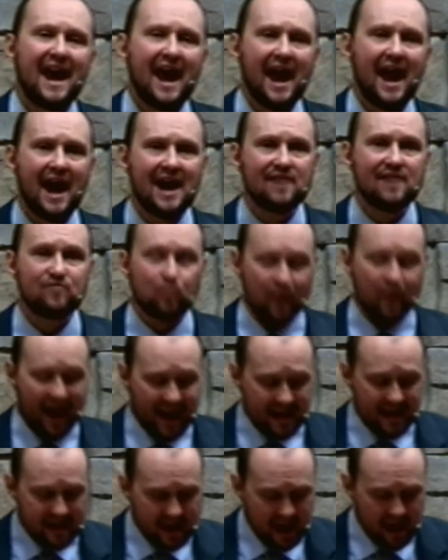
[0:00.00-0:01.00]
have
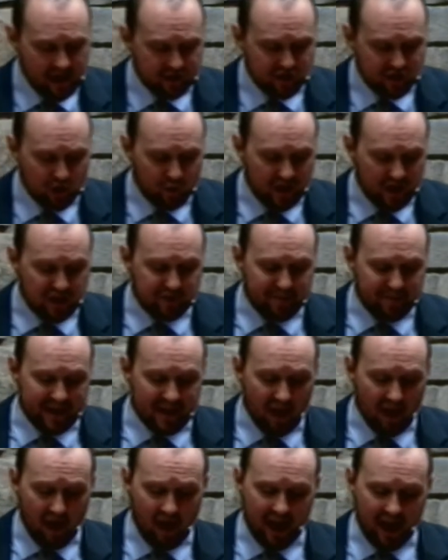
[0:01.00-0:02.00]
right now to reach
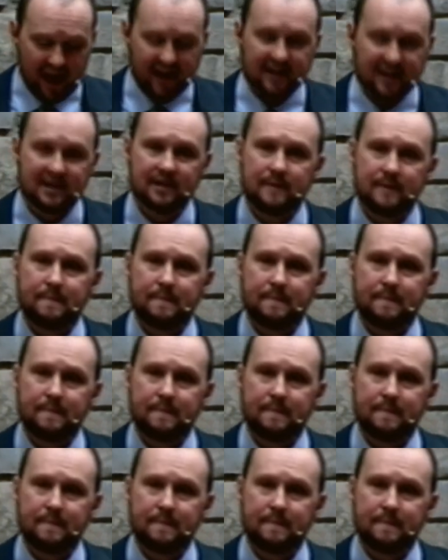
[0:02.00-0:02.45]
beyond